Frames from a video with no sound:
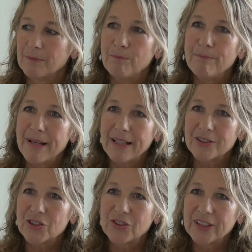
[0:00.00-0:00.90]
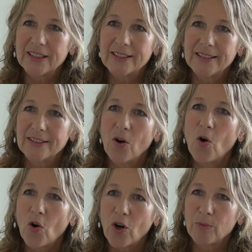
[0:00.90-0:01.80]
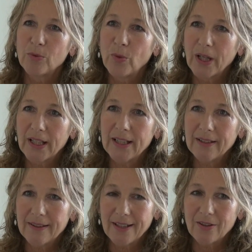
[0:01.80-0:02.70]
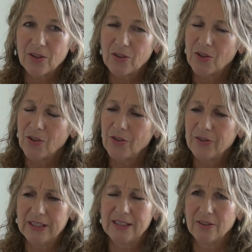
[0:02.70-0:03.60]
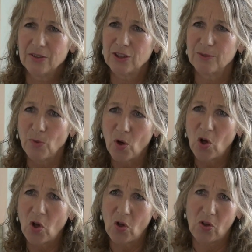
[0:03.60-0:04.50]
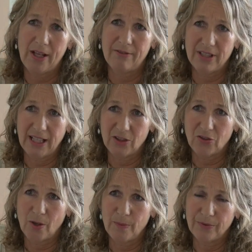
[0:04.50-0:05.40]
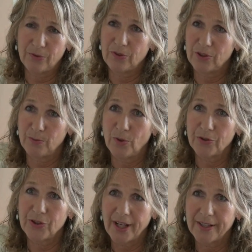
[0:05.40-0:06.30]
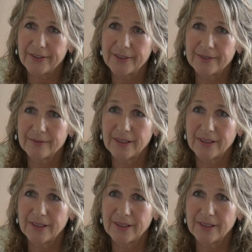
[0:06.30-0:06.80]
maltreated in a horrible way. There are all these small everyday trauma for a small child.